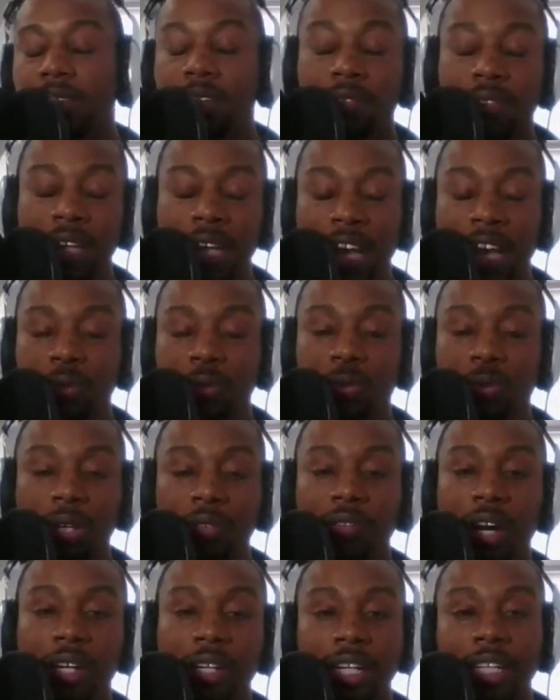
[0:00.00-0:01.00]
And if they can't
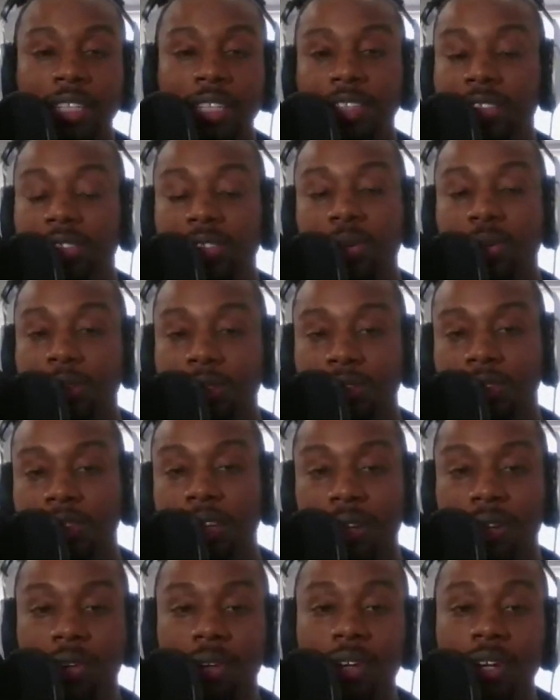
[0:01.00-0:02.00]
refinance, they're just going to
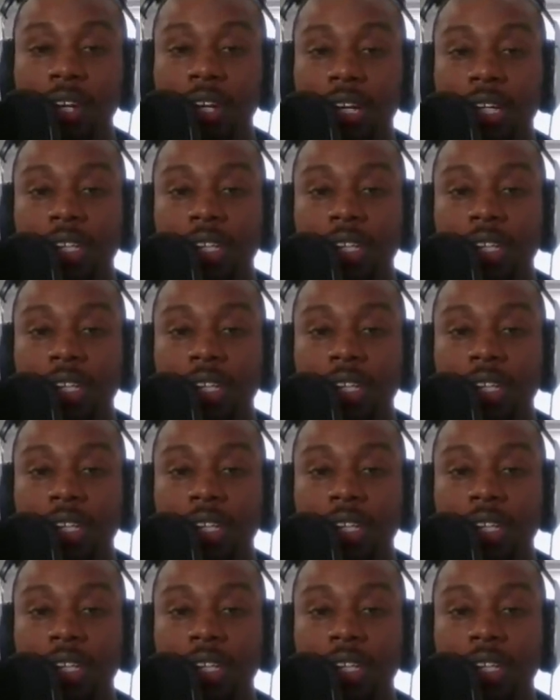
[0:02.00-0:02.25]
sell.